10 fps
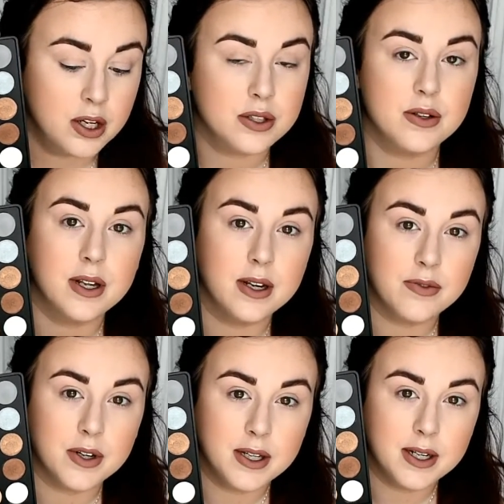So you get a
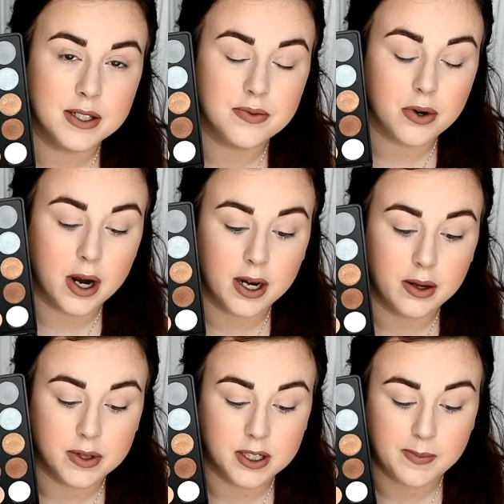really nice variety
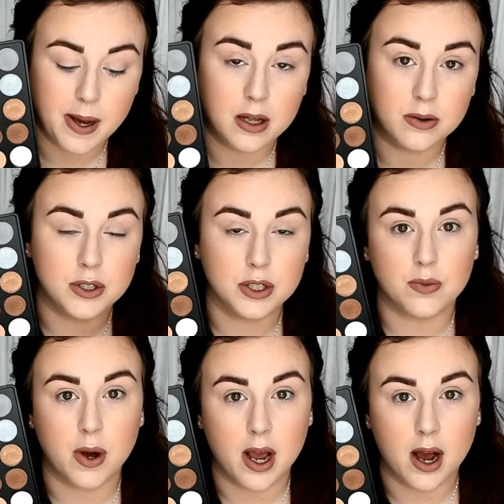with this palette, which is
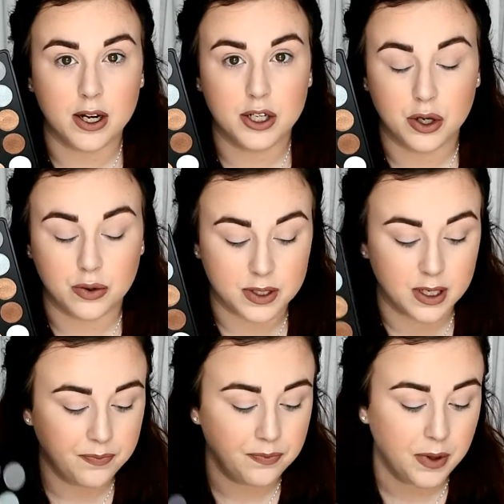why I chose it.